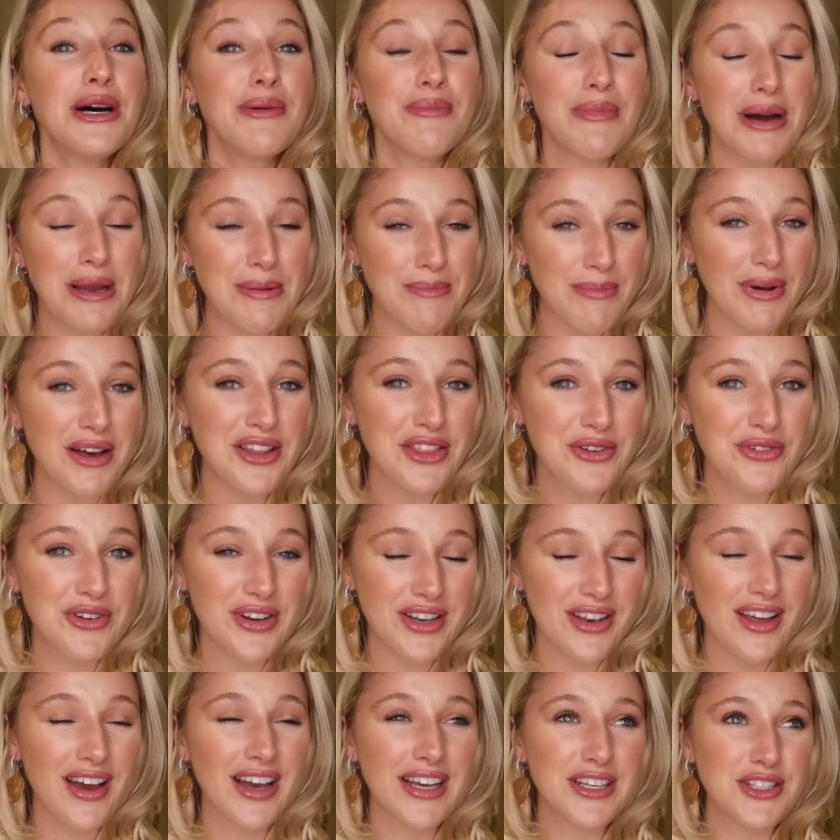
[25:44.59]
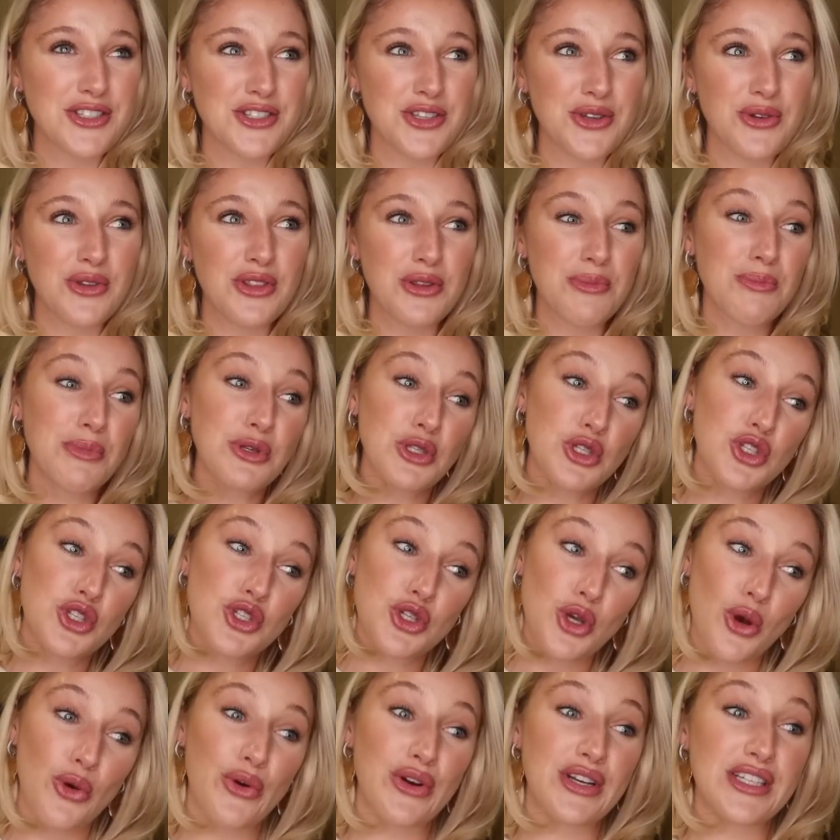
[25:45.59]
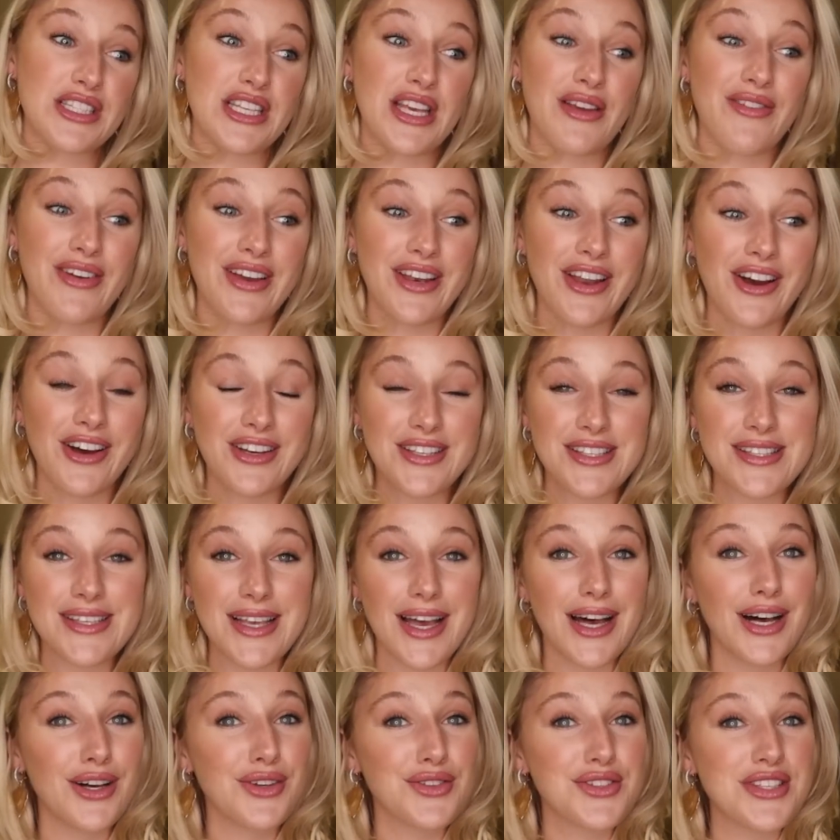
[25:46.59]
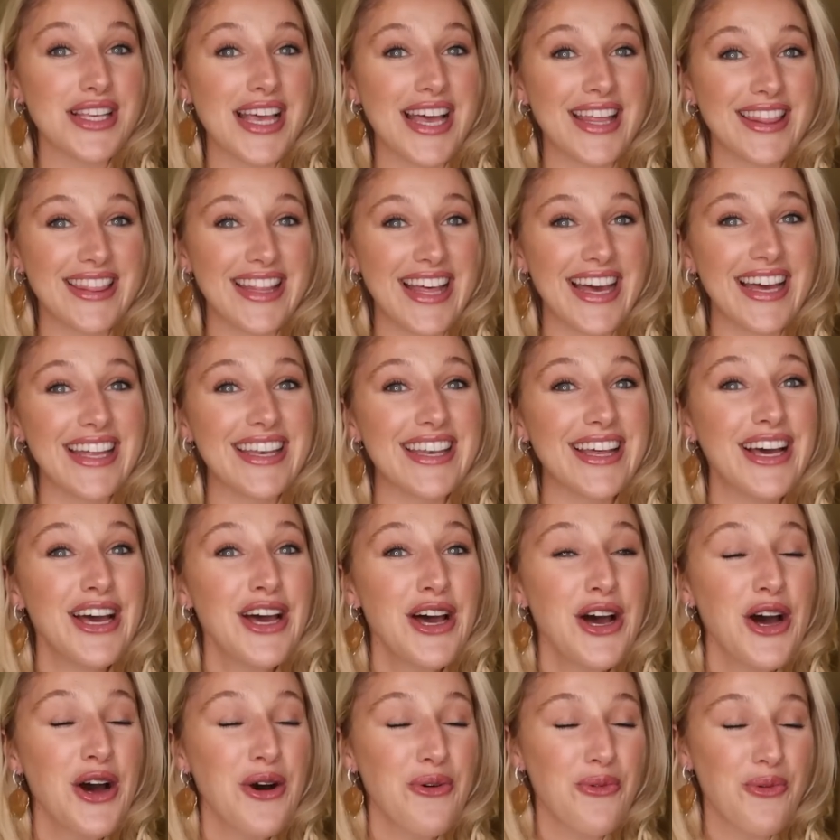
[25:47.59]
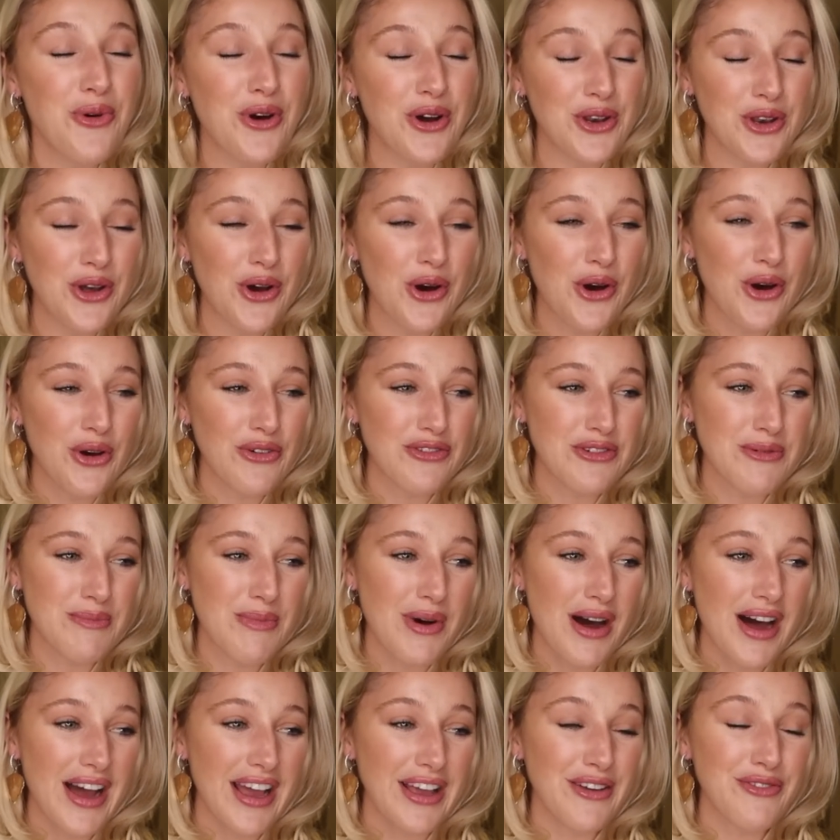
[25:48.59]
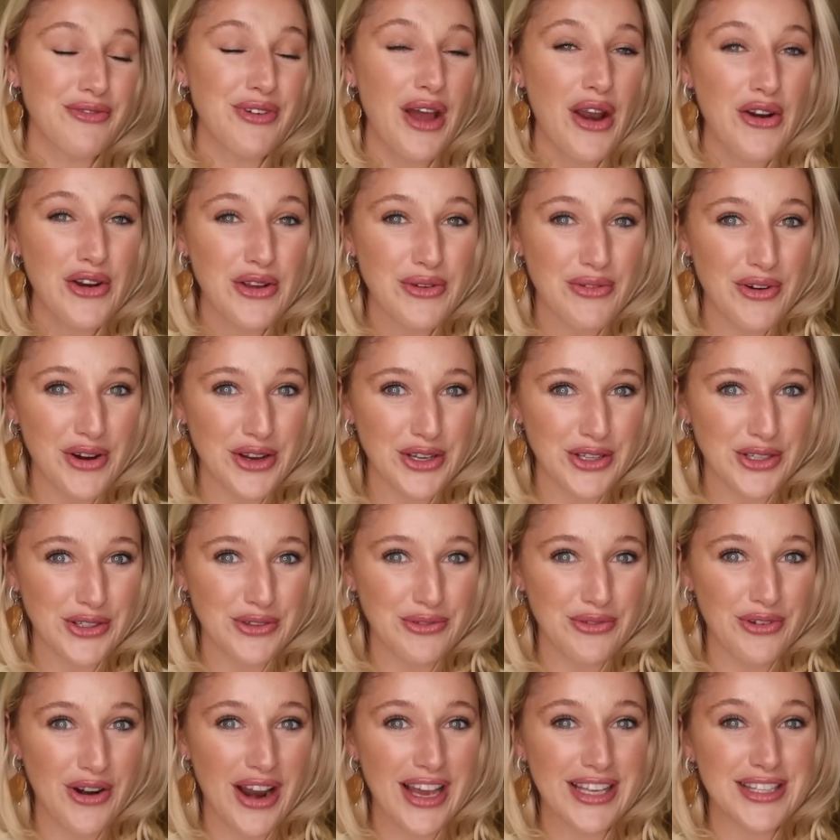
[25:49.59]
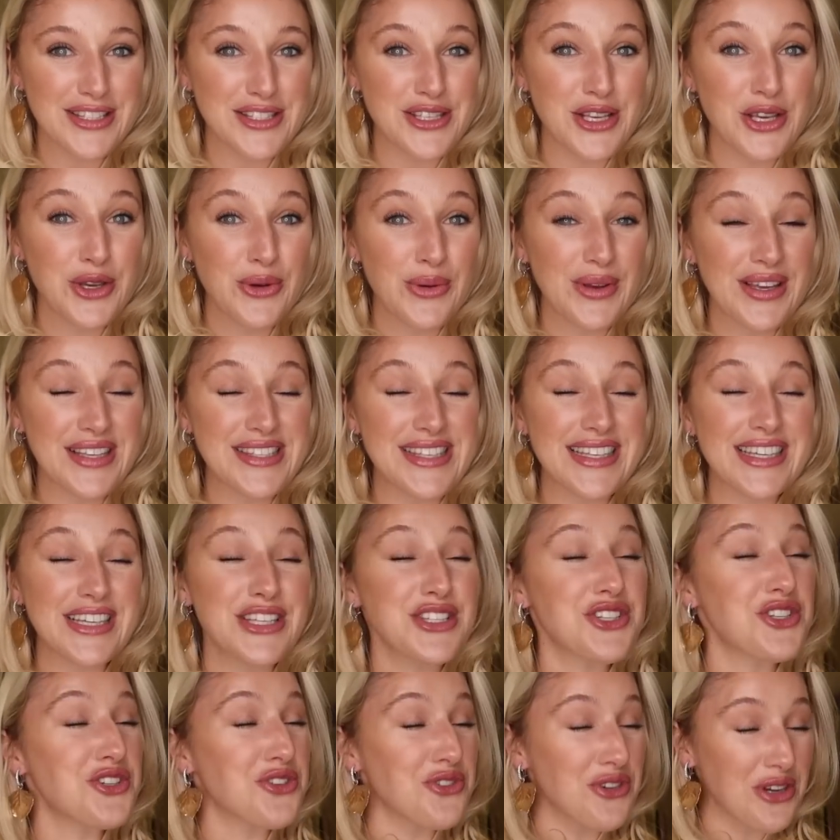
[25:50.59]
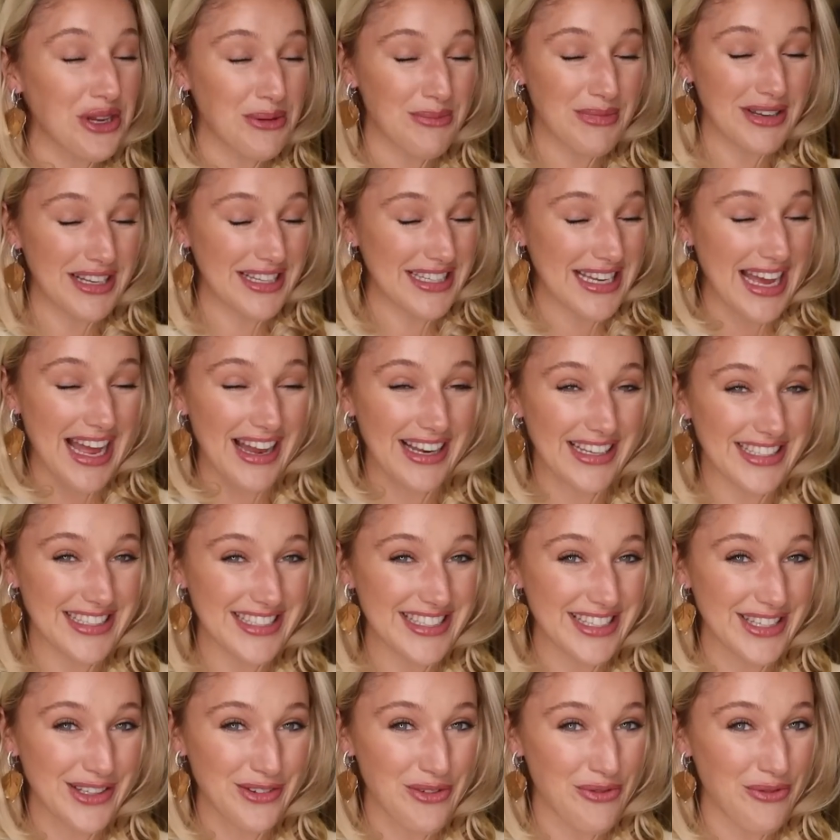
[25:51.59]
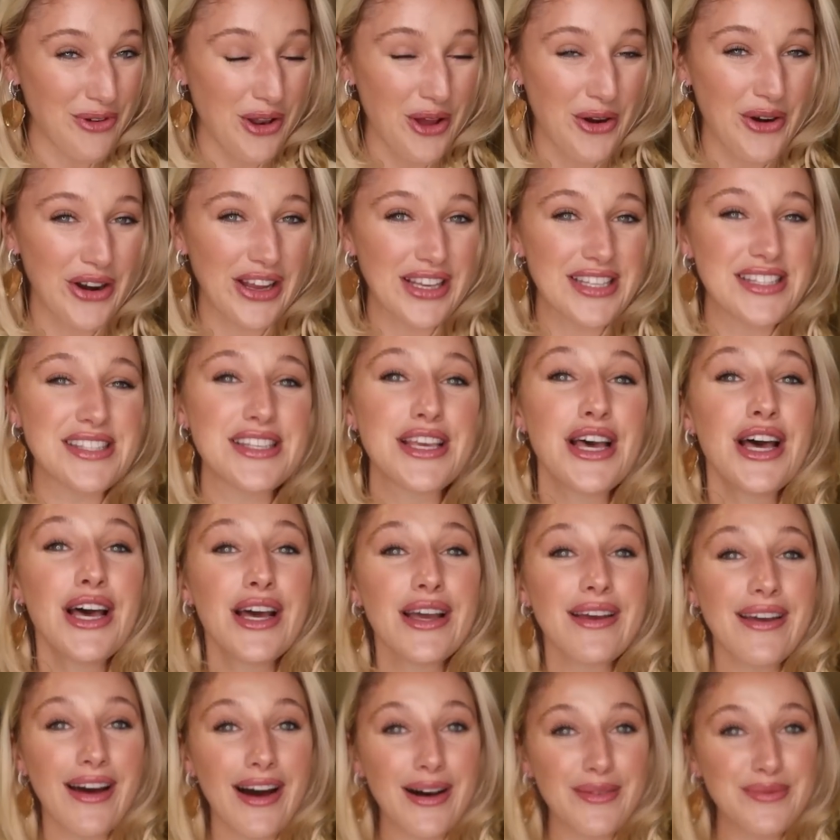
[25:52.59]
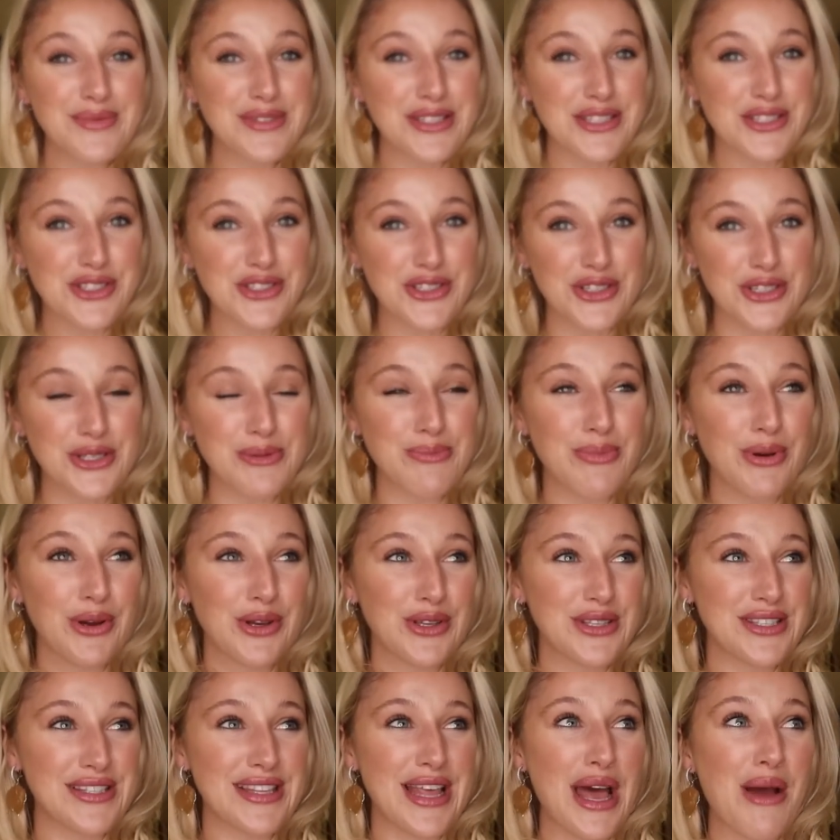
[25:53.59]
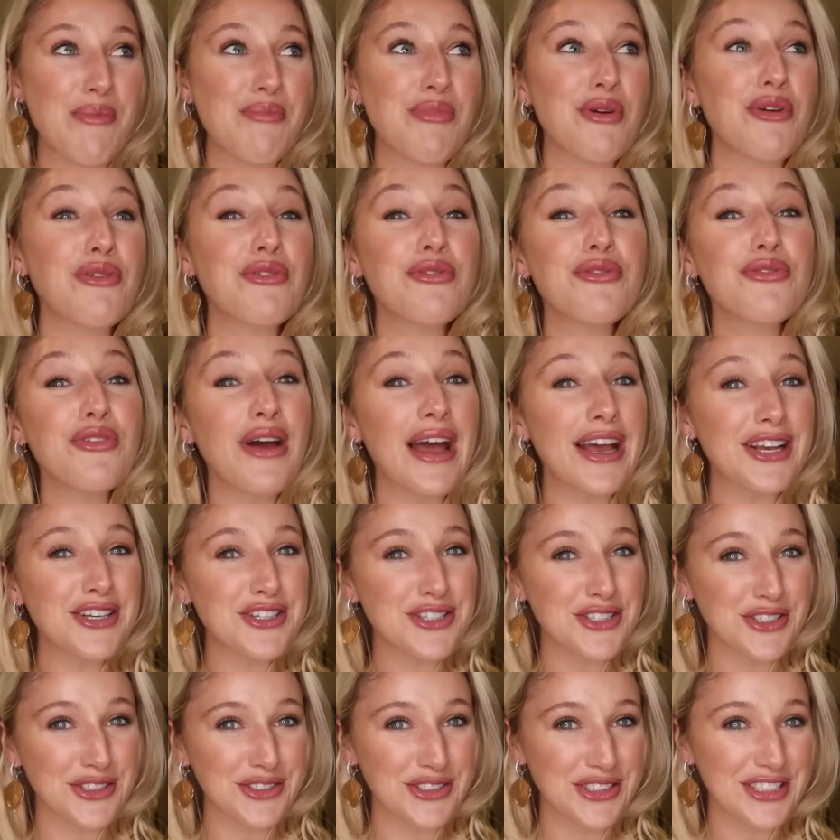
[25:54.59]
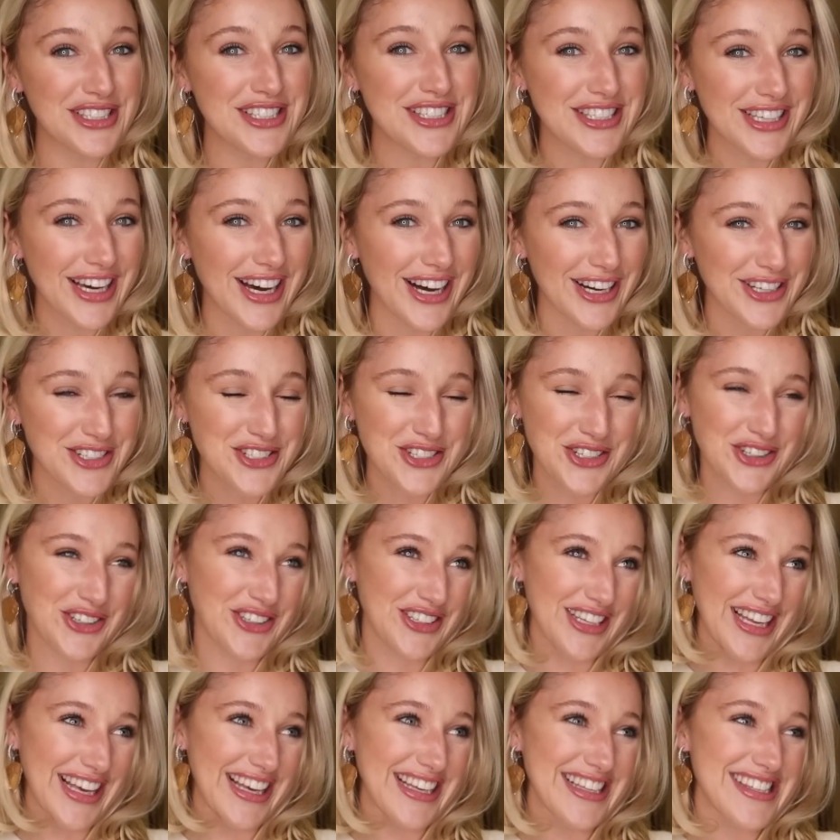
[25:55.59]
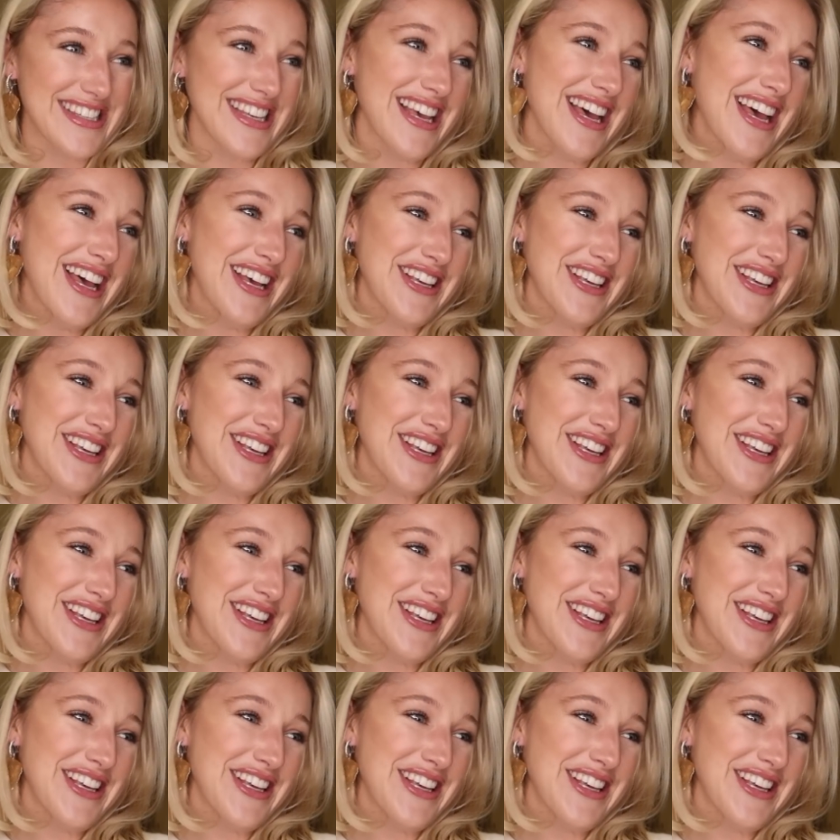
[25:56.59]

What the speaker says: My mother and I do the majority of it ourselves, and then one of my very, very good friends, who is an extremely talented florist, comes and just puts their professional touch on it.